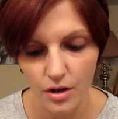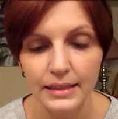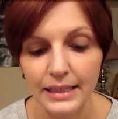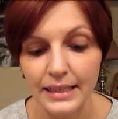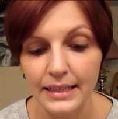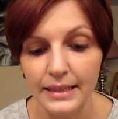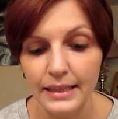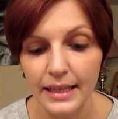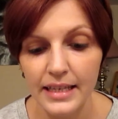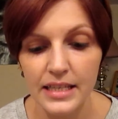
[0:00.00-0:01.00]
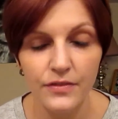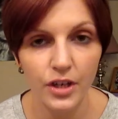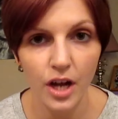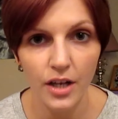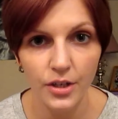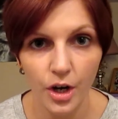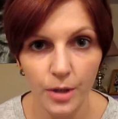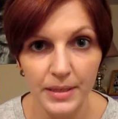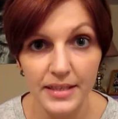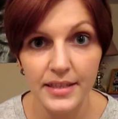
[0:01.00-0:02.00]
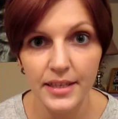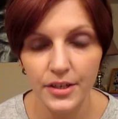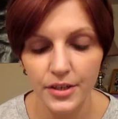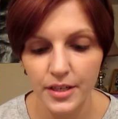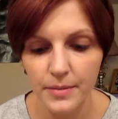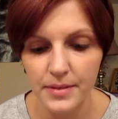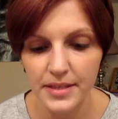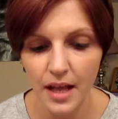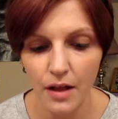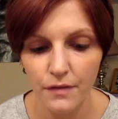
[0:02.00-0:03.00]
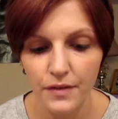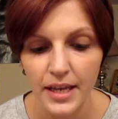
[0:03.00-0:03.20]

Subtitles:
Leading the lady's forgotten army is Keirran himself,